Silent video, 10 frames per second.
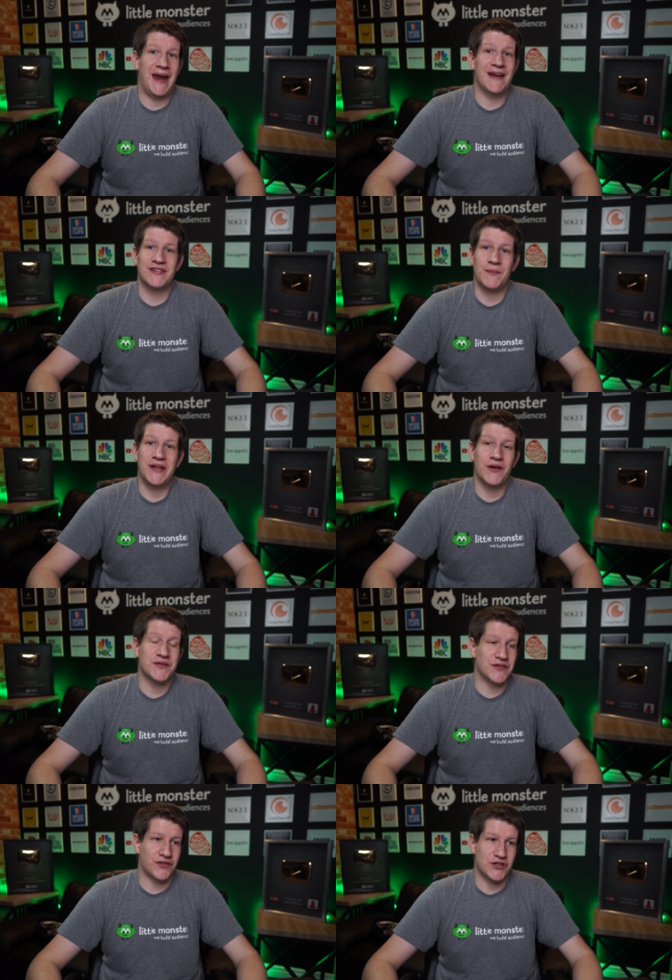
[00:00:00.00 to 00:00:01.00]
And if somebody goes
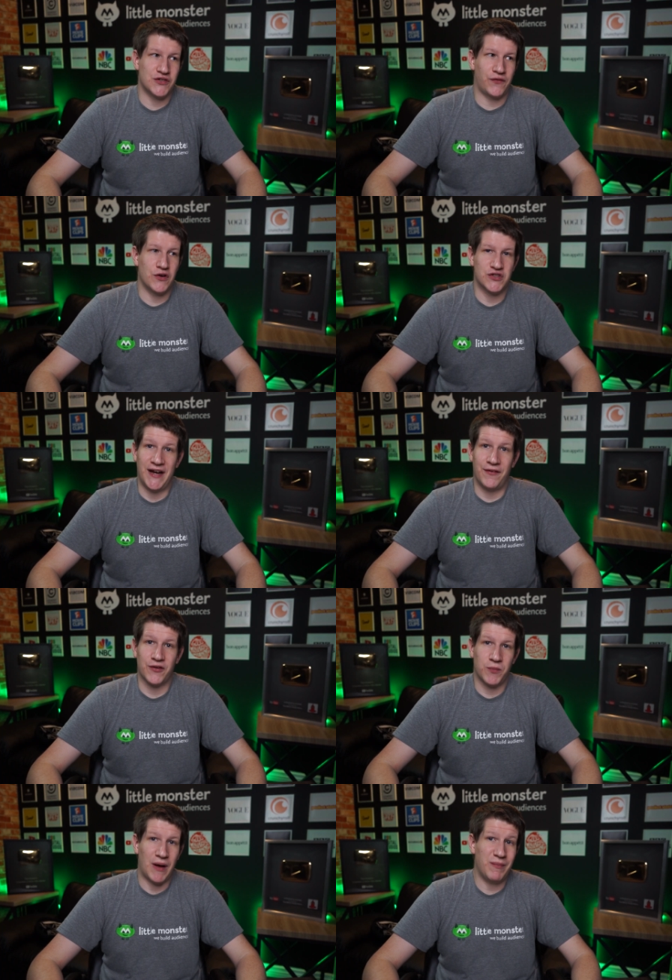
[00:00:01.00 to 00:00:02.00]
and searches for your channel, they're
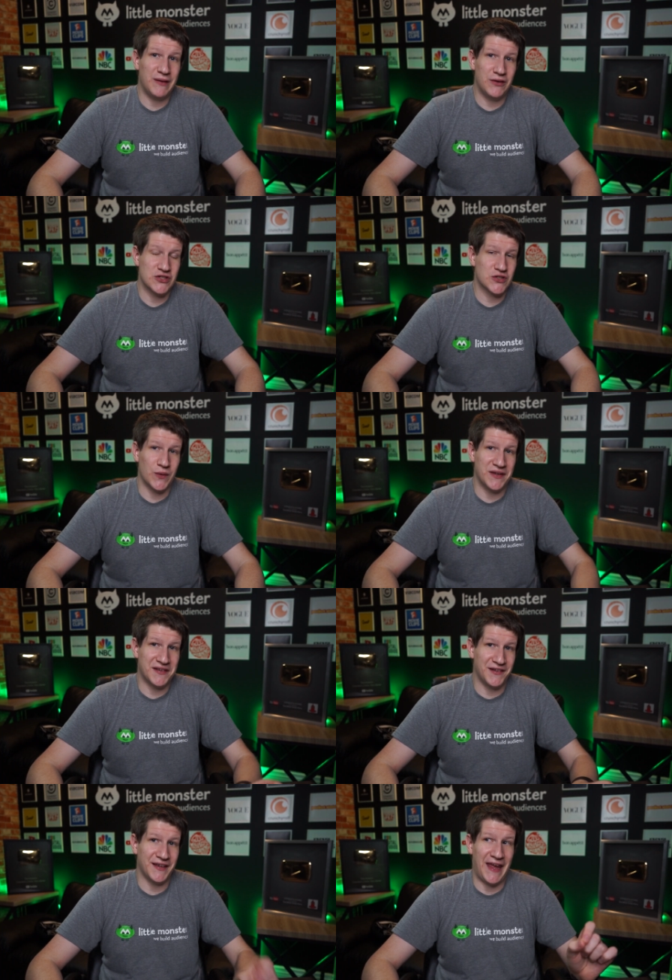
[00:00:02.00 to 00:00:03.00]
probably just going to
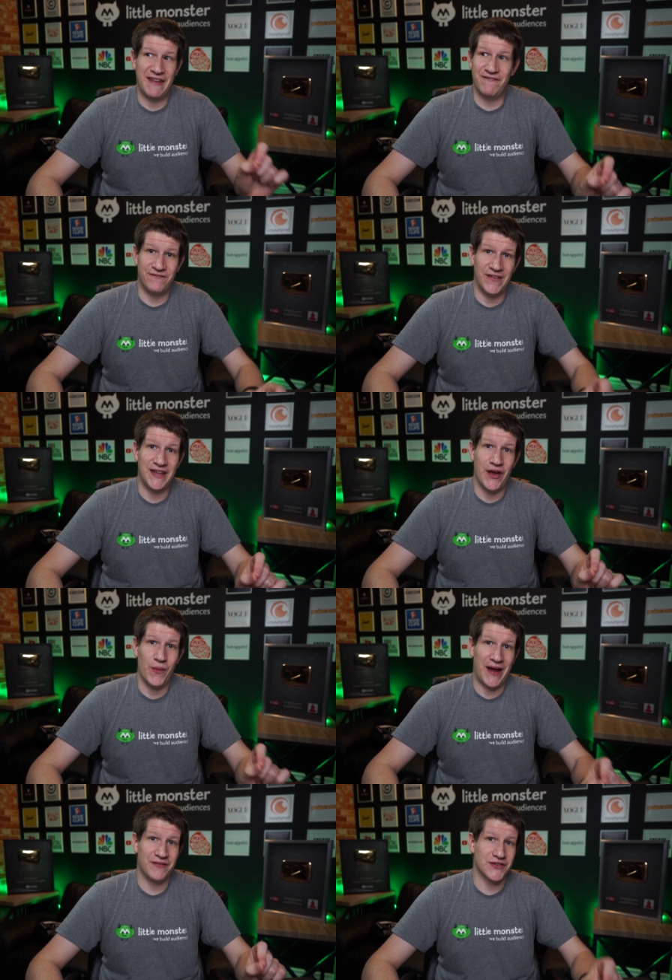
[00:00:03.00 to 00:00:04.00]
click a video
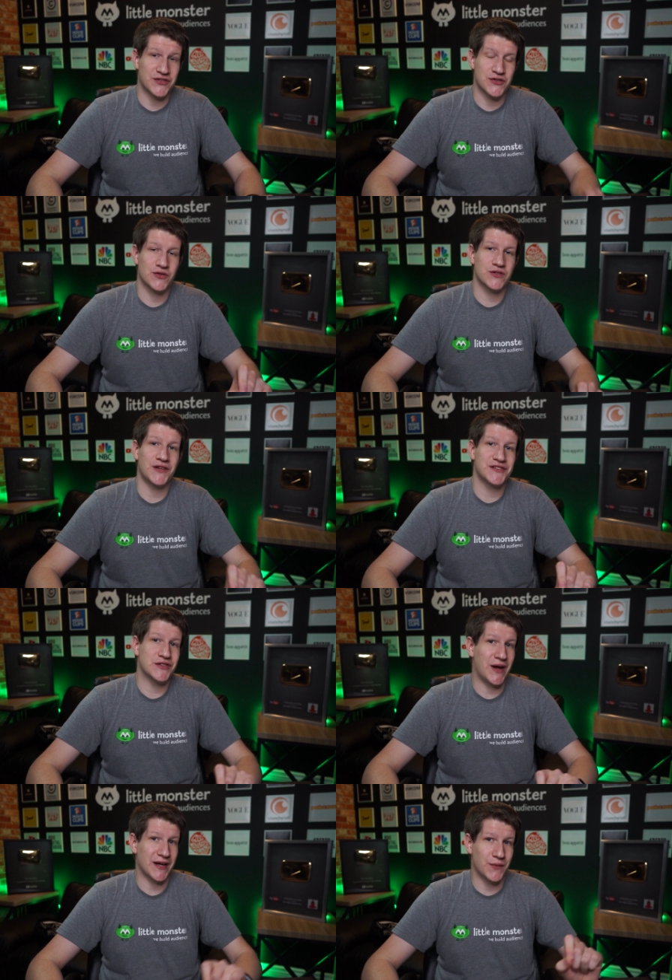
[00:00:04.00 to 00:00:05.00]
out of the search results.
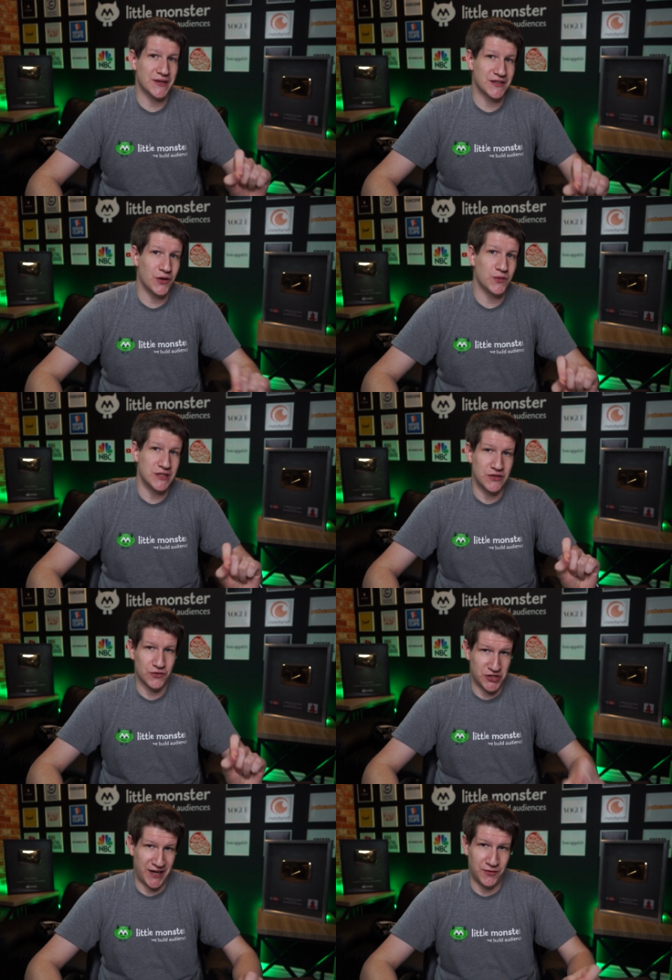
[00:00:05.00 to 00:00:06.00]
They're not going to go to your
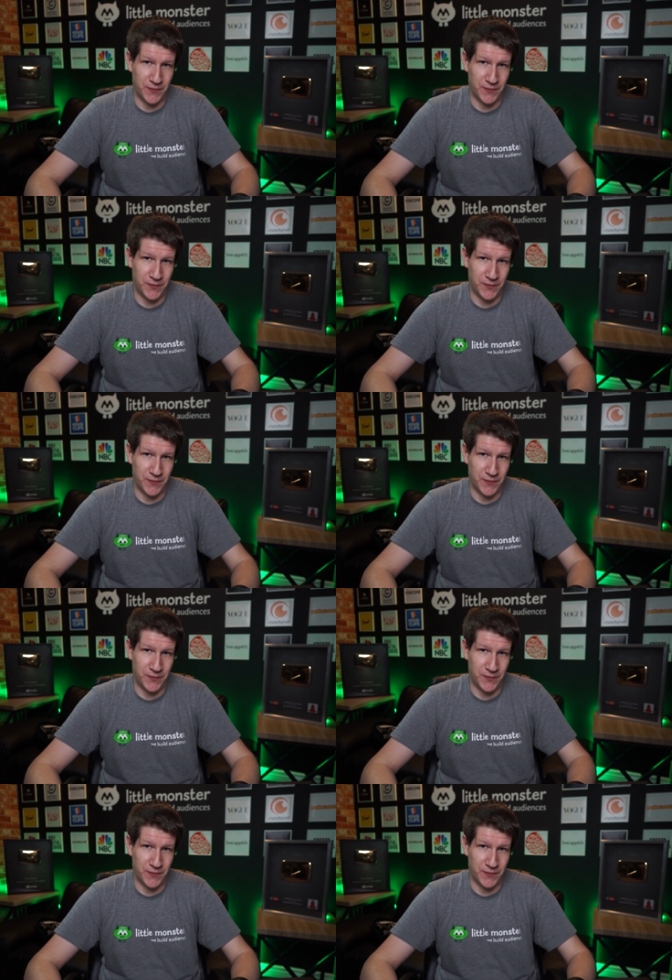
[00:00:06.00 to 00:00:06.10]
channel